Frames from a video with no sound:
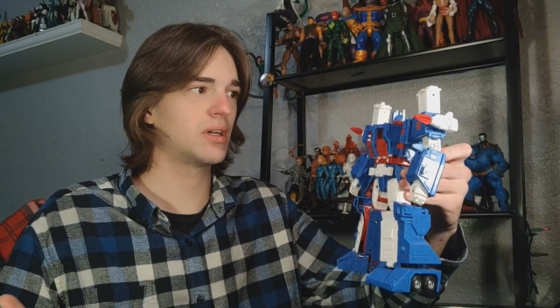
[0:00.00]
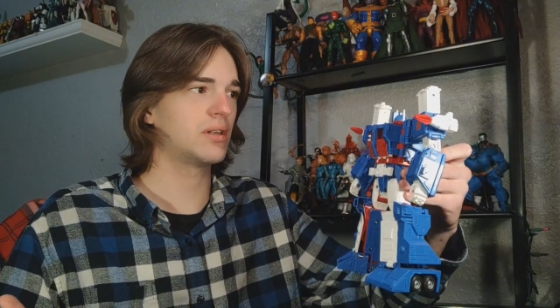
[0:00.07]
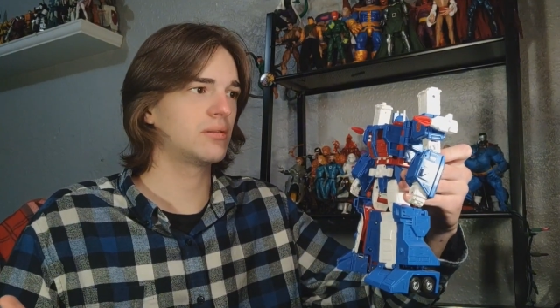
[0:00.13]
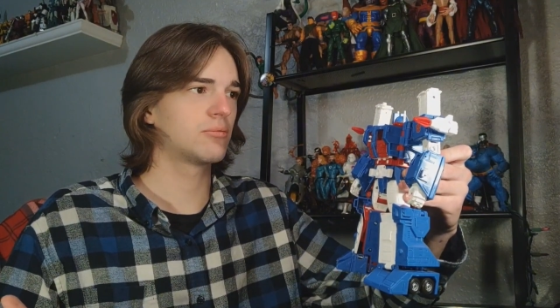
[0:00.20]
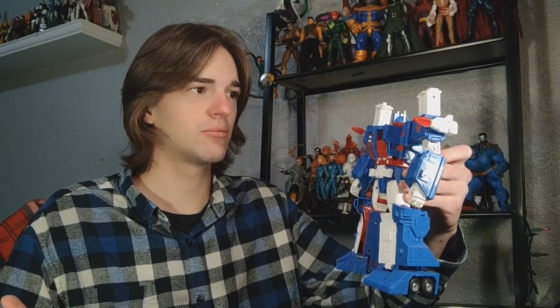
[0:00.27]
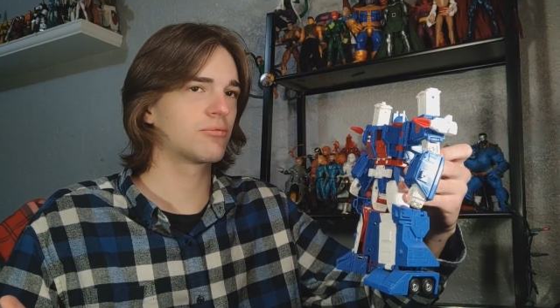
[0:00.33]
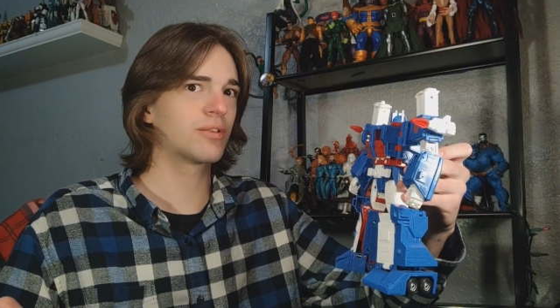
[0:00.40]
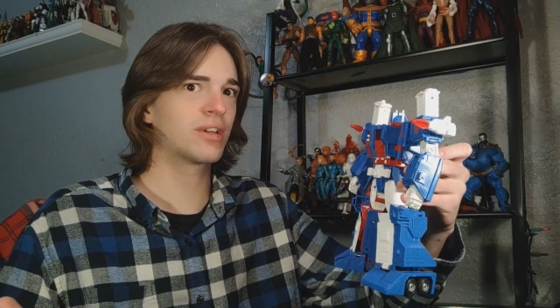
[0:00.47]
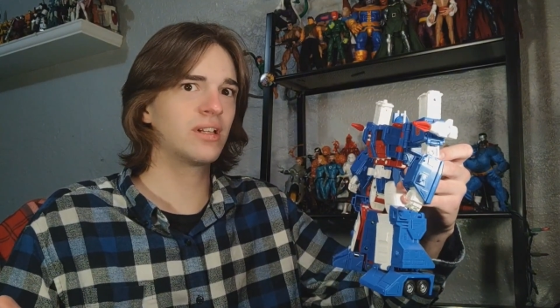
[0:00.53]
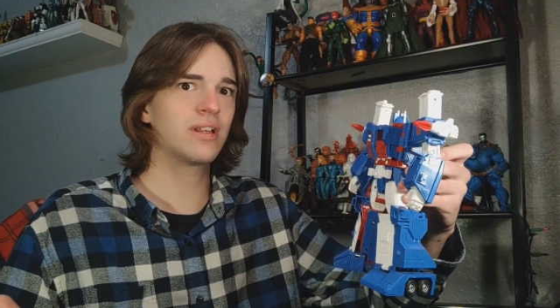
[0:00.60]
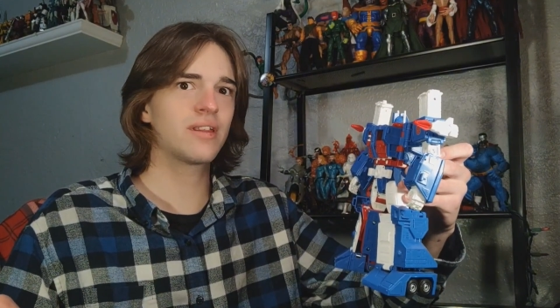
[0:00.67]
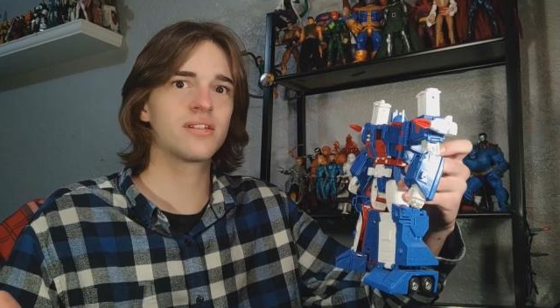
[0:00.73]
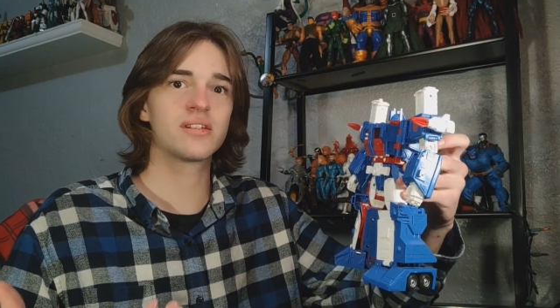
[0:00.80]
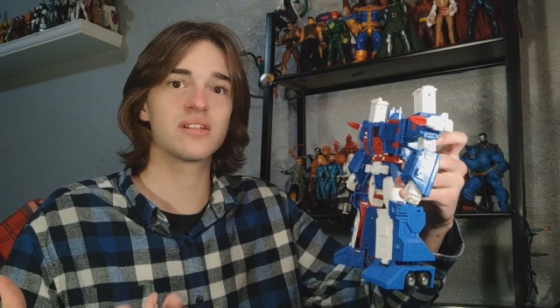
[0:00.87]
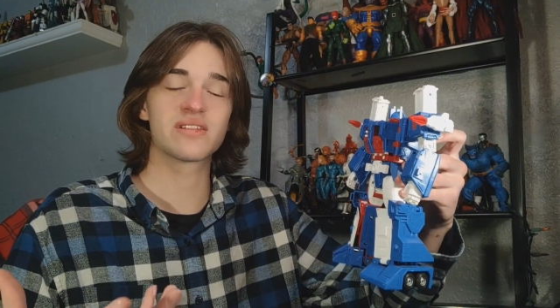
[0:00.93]
but
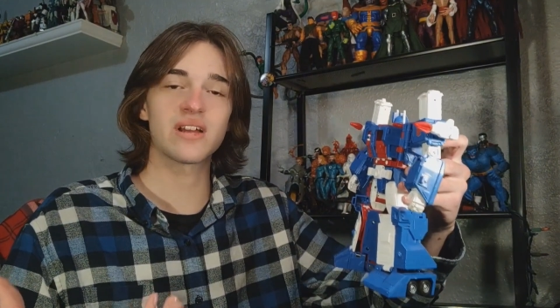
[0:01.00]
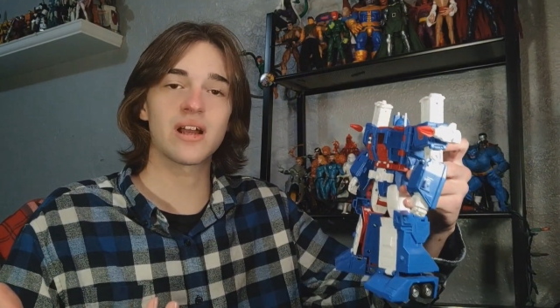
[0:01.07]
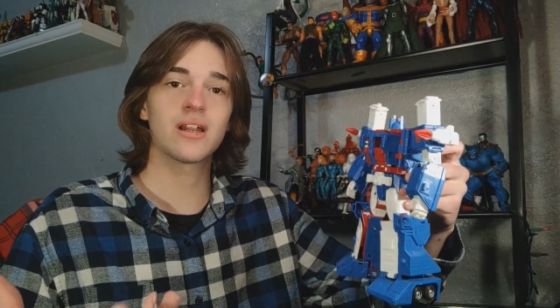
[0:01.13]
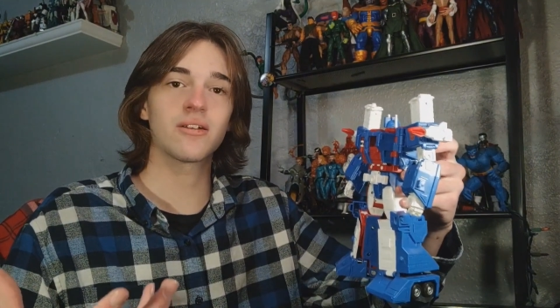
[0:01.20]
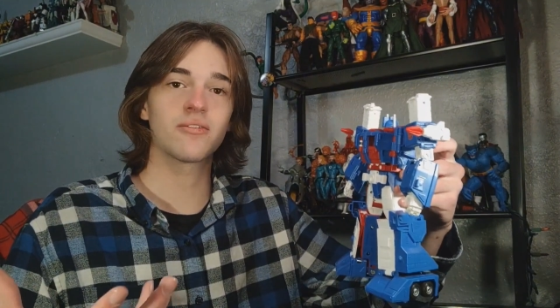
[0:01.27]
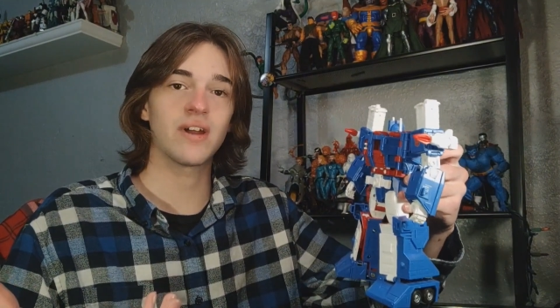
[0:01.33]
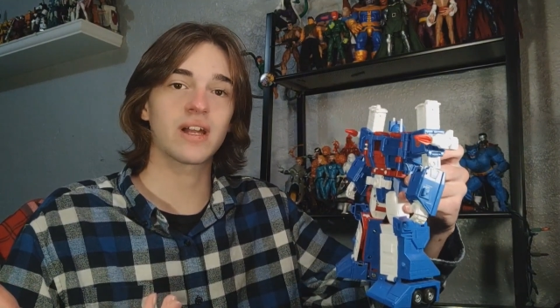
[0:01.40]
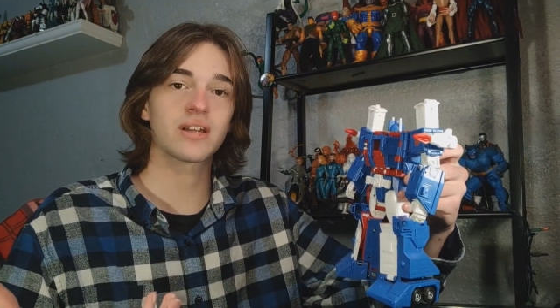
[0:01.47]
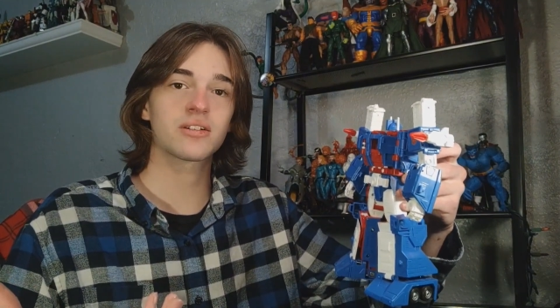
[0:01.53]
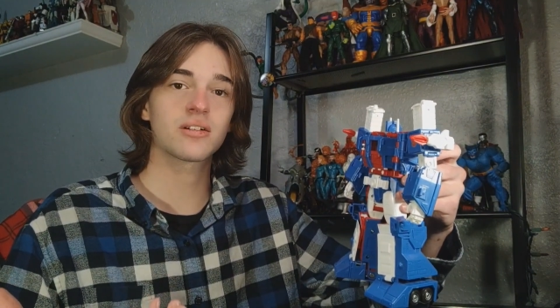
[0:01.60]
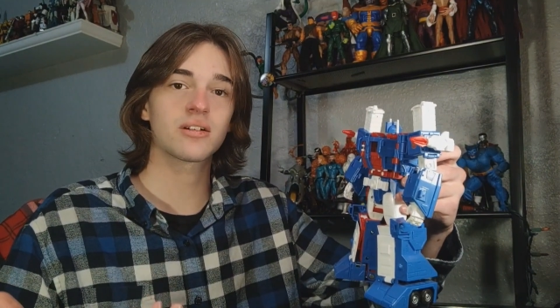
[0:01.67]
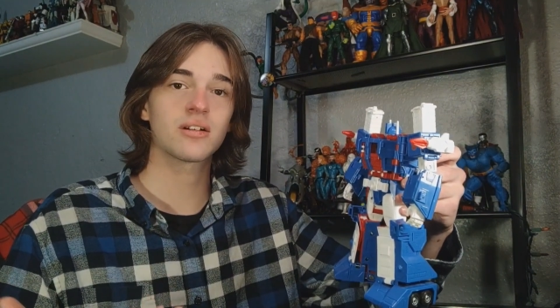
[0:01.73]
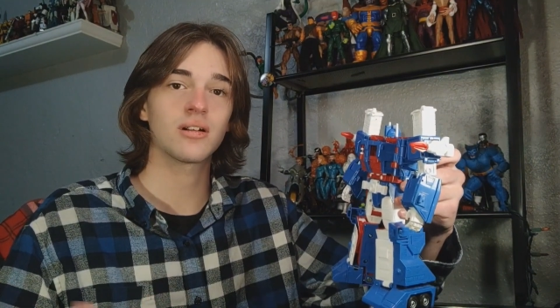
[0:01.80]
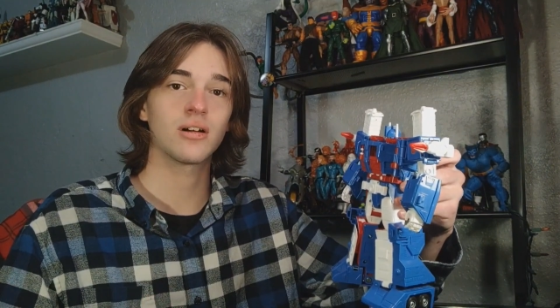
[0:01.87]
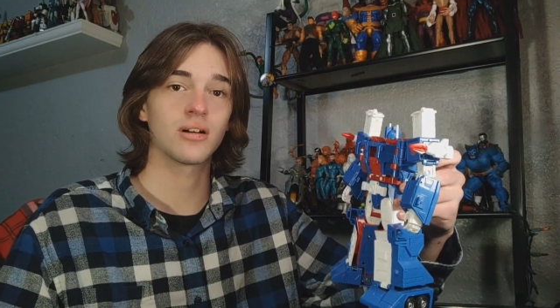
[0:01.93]
really the deciding
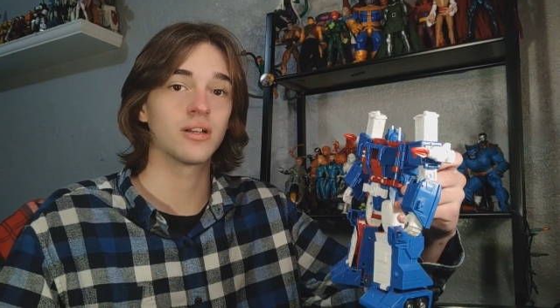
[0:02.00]
factor